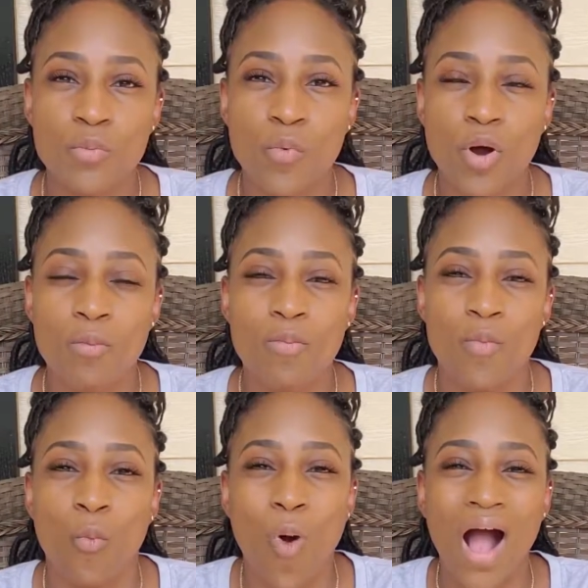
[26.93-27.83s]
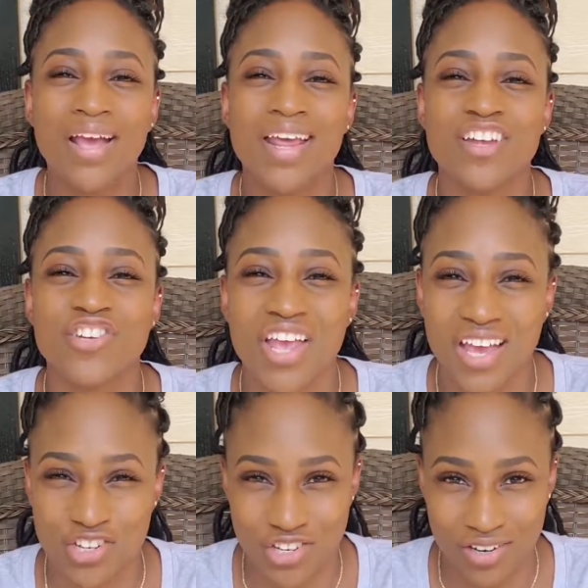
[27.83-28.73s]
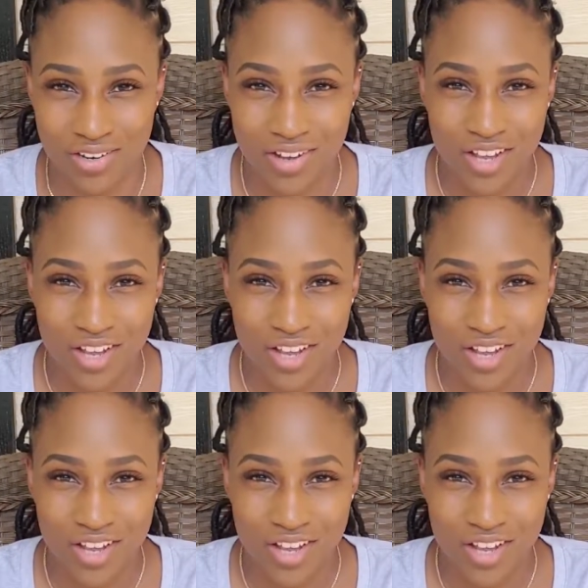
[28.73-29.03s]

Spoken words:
more wine education.